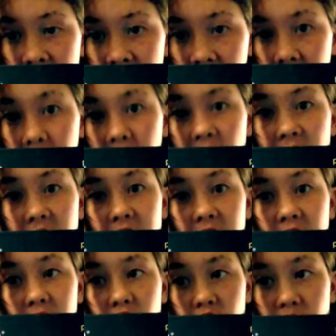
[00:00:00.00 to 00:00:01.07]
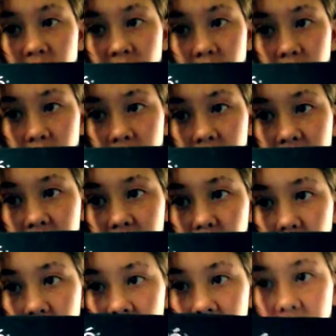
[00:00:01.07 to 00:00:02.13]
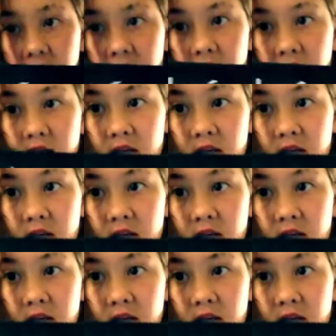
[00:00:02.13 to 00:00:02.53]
and I'm not even going to try to pronounce the brand.